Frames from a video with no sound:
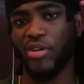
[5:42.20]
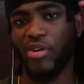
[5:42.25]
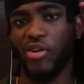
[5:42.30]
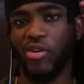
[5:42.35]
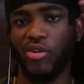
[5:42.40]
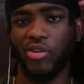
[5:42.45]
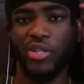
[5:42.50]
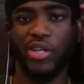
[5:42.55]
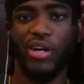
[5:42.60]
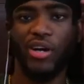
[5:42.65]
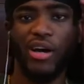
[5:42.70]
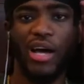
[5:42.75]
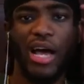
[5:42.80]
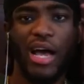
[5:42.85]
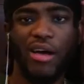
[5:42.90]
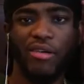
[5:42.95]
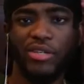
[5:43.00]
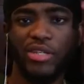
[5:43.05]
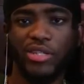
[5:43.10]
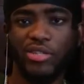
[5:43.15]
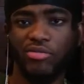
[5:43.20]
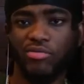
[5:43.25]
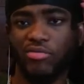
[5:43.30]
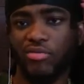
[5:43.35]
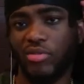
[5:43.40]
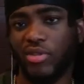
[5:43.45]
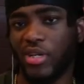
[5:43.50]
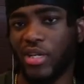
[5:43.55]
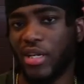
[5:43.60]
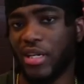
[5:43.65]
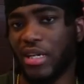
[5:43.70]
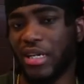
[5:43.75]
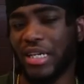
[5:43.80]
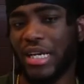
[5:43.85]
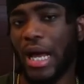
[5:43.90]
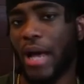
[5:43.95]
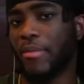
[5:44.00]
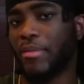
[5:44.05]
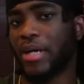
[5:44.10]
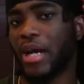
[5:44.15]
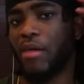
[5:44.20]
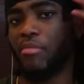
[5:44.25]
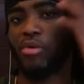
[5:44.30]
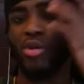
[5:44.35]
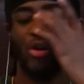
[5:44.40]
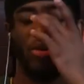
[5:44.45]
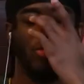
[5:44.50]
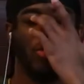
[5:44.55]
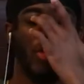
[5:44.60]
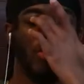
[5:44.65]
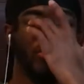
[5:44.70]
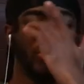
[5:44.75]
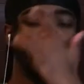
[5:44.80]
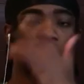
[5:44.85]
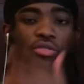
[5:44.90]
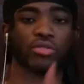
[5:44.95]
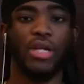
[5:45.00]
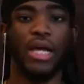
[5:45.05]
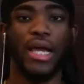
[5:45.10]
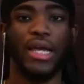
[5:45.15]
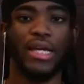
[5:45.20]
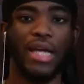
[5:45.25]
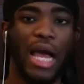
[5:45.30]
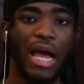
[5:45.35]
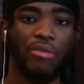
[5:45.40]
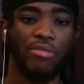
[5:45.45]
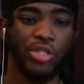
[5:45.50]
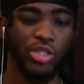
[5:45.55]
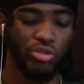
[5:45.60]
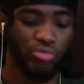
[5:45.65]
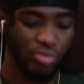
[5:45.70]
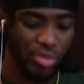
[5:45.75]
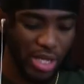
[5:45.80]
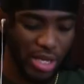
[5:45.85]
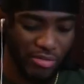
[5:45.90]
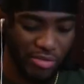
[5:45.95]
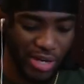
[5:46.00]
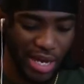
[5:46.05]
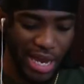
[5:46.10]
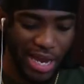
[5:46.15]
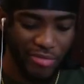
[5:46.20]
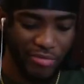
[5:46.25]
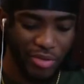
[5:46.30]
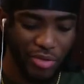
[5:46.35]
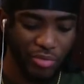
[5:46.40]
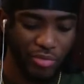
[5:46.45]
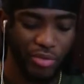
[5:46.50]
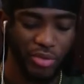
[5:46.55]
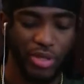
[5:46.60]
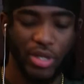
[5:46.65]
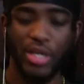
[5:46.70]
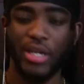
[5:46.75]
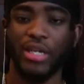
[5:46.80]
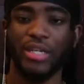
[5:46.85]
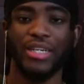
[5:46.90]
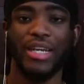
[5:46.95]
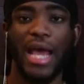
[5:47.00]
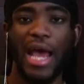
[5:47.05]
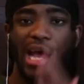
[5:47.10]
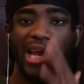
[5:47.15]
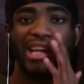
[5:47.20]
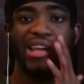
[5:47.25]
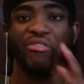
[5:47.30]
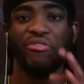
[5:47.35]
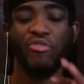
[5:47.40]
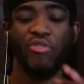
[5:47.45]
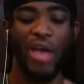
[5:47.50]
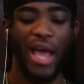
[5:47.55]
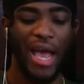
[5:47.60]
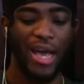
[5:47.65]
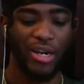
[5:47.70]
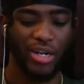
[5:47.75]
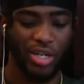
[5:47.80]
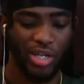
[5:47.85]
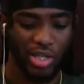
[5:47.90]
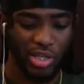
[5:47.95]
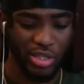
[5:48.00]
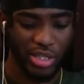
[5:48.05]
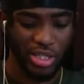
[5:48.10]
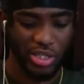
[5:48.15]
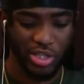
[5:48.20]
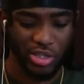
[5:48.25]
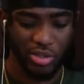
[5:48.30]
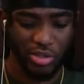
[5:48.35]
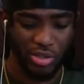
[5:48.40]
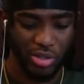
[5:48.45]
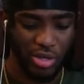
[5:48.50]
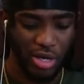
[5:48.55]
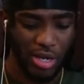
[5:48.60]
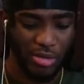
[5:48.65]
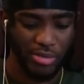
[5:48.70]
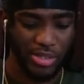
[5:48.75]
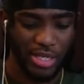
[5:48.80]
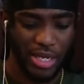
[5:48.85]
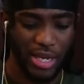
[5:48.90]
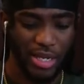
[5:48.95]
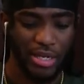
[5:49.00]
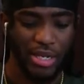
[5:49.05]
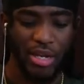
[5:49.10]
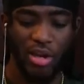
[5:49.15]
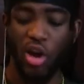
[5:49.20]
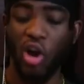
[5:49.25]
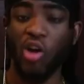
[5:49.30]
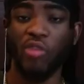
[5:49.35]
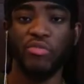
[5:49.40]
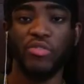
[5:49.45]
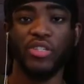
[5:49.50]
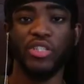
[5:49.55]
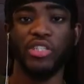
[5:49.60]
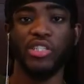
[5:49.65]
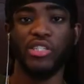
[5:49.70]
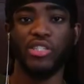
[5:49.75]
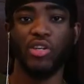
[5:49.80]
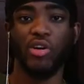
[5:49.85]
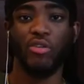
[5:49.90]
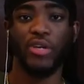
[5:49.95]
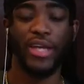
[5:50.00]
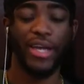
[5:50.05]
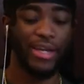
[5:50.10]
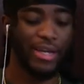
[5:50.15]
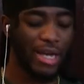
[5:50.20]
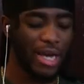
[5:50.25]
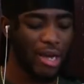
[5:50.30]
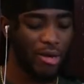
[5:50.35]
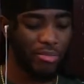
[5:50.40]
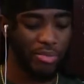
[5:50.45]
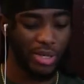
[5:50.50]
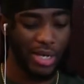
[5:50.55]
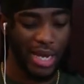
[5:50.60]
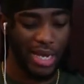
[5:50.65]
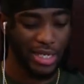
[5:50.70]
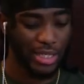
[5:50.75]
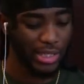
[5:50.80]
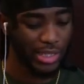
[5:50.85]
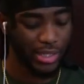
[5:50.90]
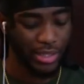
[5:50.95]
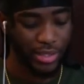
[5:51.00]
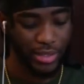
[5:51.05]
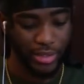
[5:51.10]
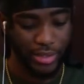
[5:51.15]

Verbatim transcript: don't know, yo. How do you... Comment down below, what would you like, how would you live life? You not if you have her condition, you know what I'm saying? Hopefully she's okay now, but like,